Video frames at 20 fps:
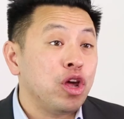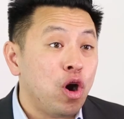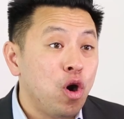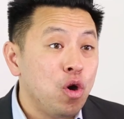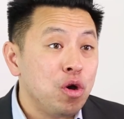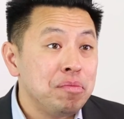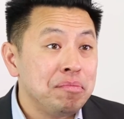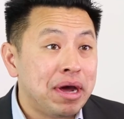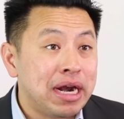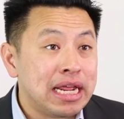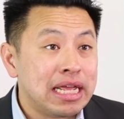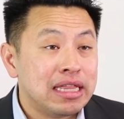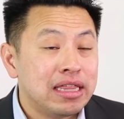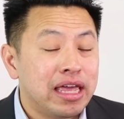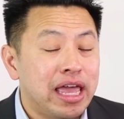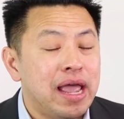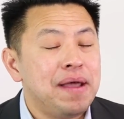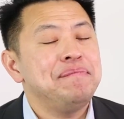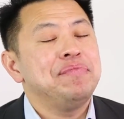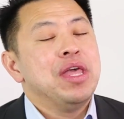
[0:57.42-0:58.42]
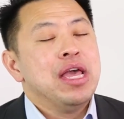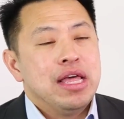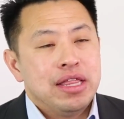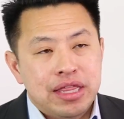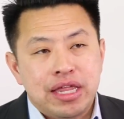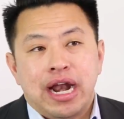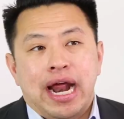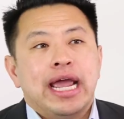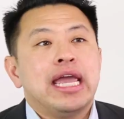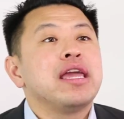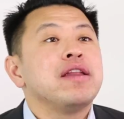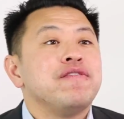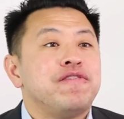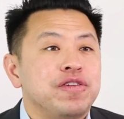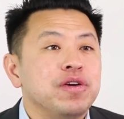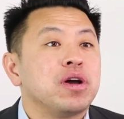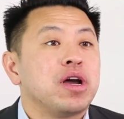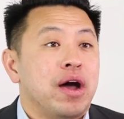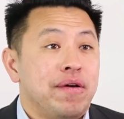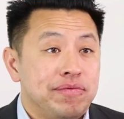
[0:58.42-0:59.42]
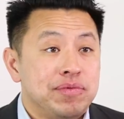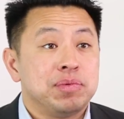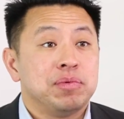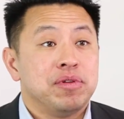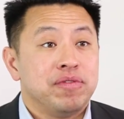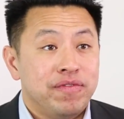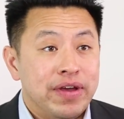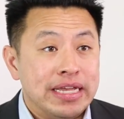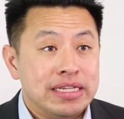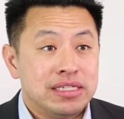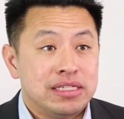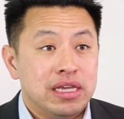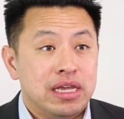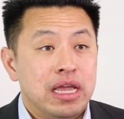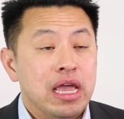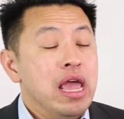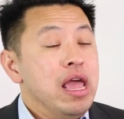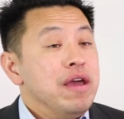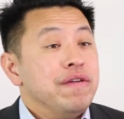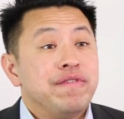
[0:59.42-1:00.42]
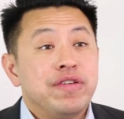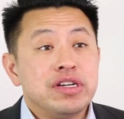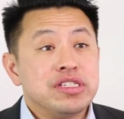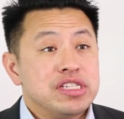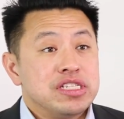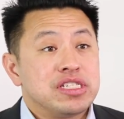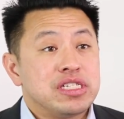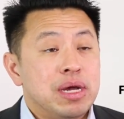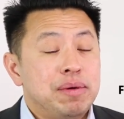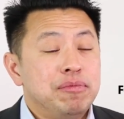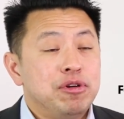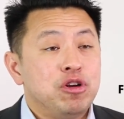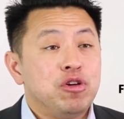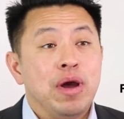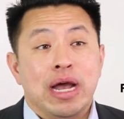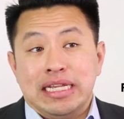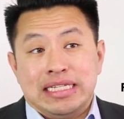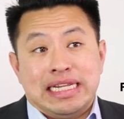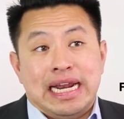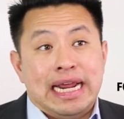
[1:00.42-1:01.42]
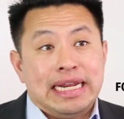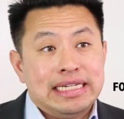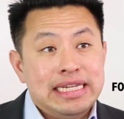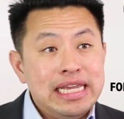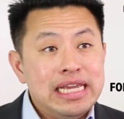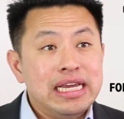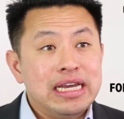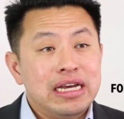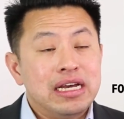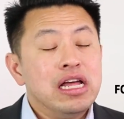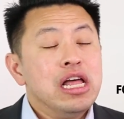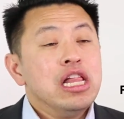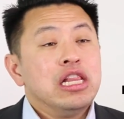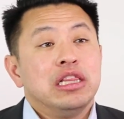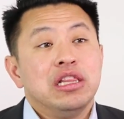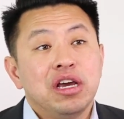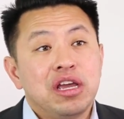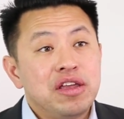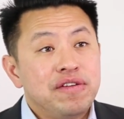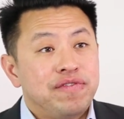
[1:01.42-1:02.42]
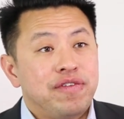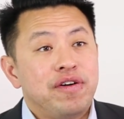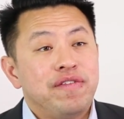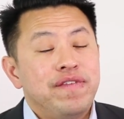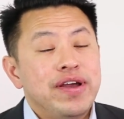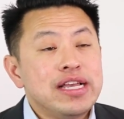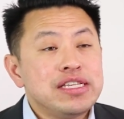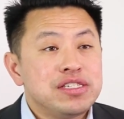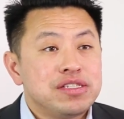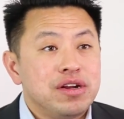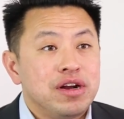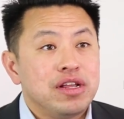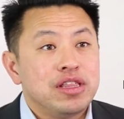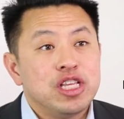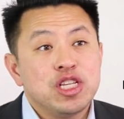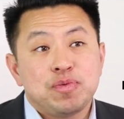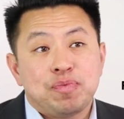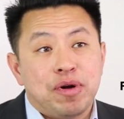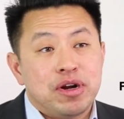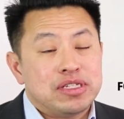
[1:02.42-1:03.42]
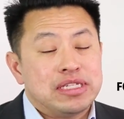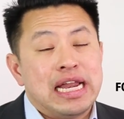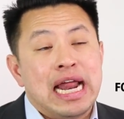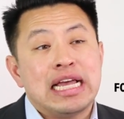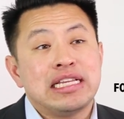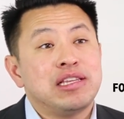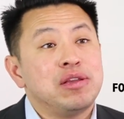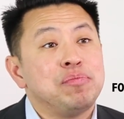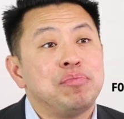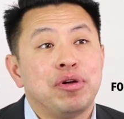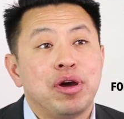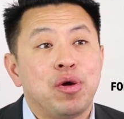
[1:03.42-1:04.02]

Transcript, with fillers: their own money in the game, then I can feel comfortable investing. Versus someone who has an idea looking for an investor and this person hasn't even